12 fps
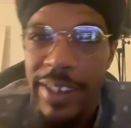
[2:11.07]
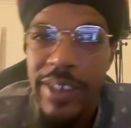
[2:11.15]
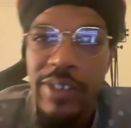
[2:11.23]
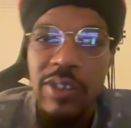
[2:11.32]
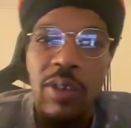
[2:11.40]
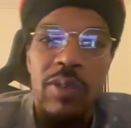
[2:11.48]

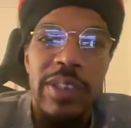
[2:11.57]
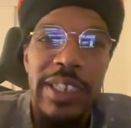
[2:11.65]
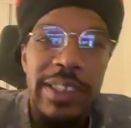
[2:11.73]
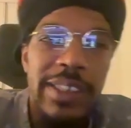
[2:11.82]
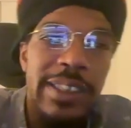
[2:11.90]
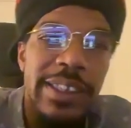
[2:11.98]
So
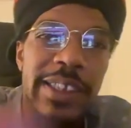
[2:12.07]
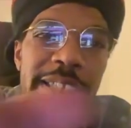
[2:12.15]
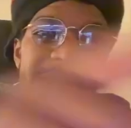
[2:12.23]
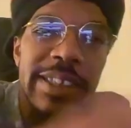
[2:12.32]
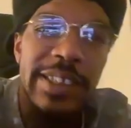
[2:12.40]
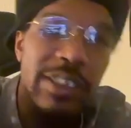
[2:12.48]
this is a
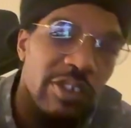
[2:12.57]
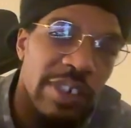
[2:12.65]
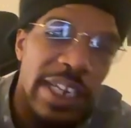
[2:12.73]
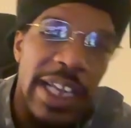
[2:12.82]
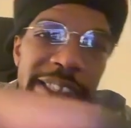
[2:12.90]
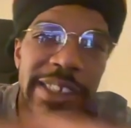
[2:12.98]

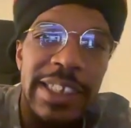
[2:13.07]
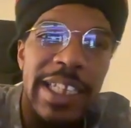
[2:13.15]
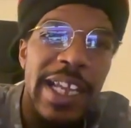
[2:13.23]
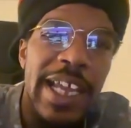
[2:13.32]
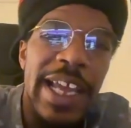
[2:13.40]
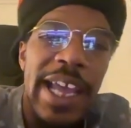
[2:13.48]
decentralized
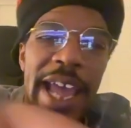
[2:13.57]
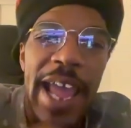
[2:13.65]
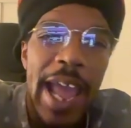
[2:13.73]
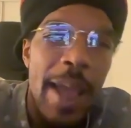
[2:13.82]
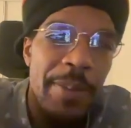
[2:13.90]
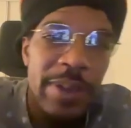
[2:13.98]

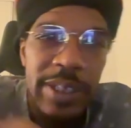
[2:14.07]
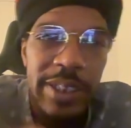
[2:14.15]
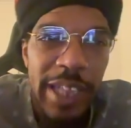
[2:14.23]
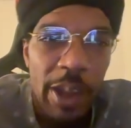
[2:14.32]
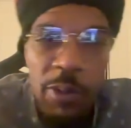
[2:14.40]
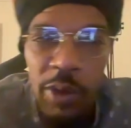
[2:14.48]
app
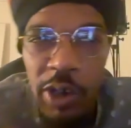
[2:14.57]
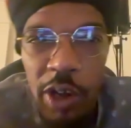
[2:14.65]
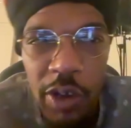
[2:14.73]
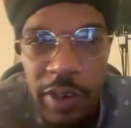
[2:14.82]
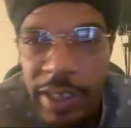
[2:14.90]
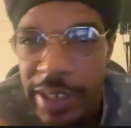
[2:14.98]
that we're
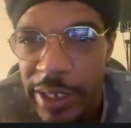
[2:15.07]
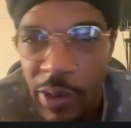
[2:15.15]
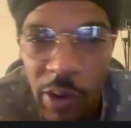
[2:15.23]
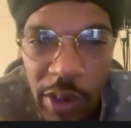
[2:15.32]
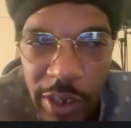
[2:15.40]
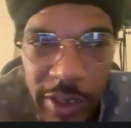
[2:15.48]
currently
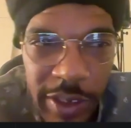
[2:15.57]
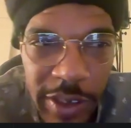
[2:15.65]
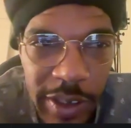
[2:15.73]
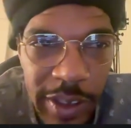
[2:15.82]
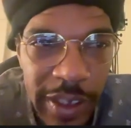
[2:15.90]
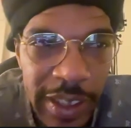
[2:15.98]
on.
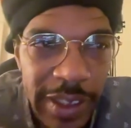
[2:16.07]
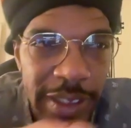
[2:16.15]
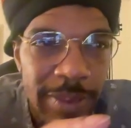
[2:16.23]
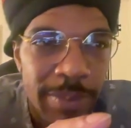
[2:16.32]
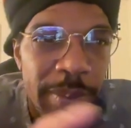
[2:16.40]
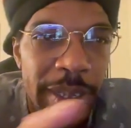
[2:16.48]
This
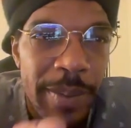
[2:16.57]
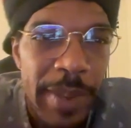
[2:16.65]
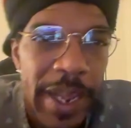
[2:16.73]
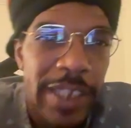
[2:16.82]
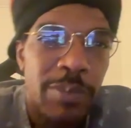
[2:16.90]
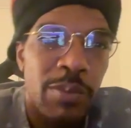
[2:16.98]
is
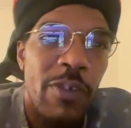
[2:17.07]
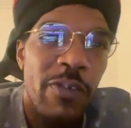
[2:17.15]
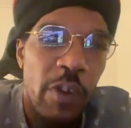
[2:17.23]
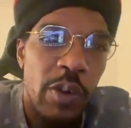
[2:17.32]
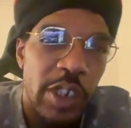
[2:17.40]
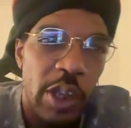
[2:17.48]
MetaMask
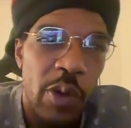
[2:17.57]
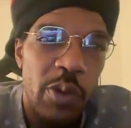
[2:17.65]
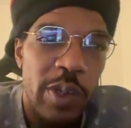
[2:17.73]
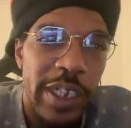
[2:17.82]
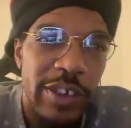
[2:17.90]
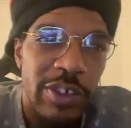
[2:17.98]
Portfolio,
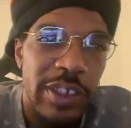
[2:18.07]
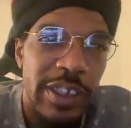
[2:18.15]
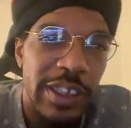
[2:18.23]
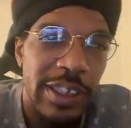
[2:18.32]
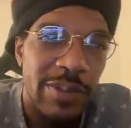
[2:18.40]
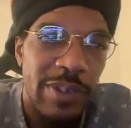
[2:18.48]
as you can
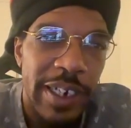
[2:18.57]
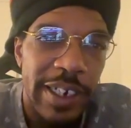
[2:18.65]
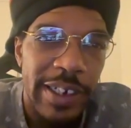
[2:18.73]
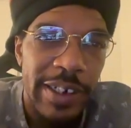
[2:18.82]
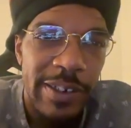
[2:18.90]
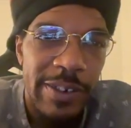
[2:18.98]
see right
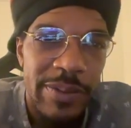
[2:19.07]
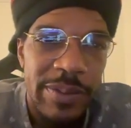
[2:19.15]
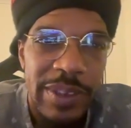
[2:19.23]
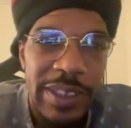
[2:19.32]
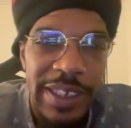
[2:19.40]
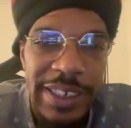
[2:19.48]
here.
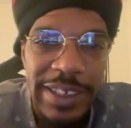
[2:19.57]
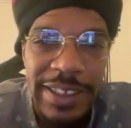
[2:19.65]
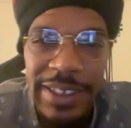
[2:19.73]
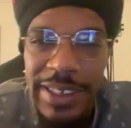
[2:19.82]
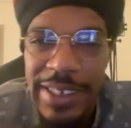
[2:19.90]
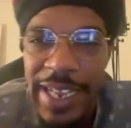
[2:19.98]
And this
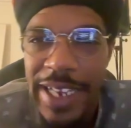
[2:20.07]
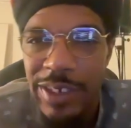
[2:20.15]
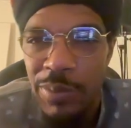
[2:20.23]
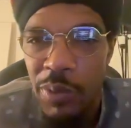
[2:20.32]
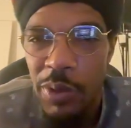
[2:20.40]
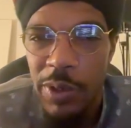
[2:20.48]
is a
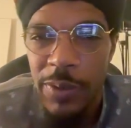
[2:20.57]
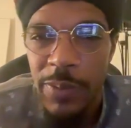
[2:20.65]
dashboard.